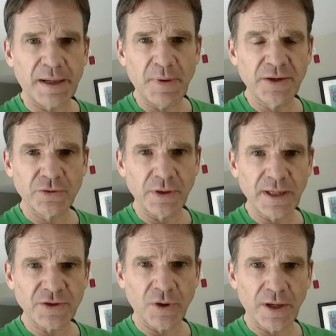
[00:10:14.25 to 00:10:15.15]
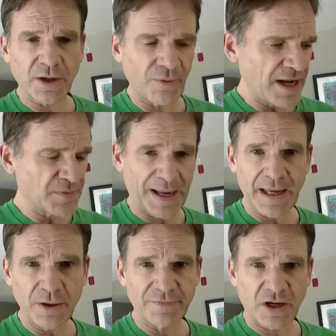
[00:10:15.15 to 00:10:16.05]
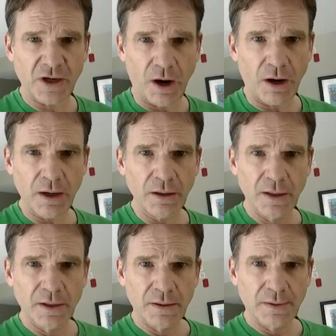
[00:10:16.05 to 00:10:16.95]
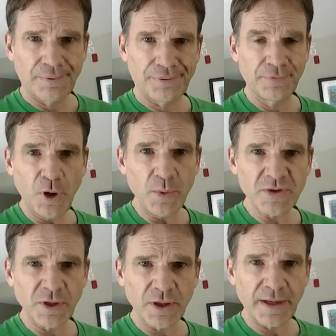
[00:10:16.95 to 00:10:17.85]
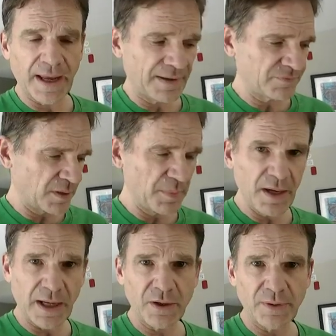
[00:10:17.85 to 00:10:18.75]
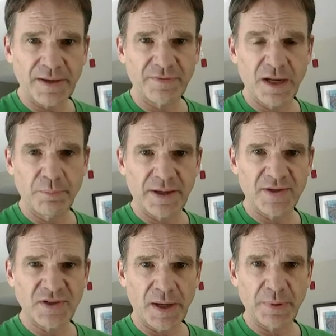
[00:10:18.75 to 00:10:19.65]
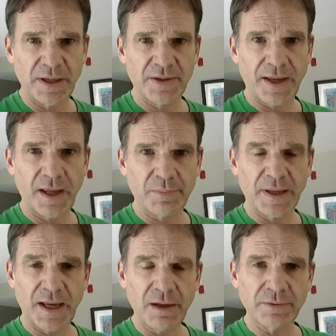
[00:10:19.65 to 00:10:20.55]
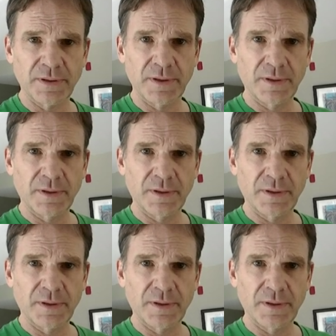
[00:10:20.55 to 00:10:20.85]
I'm under electronic harassment. I don't have a car. No one's looking after me. I don't have anybody stepping in to help me out.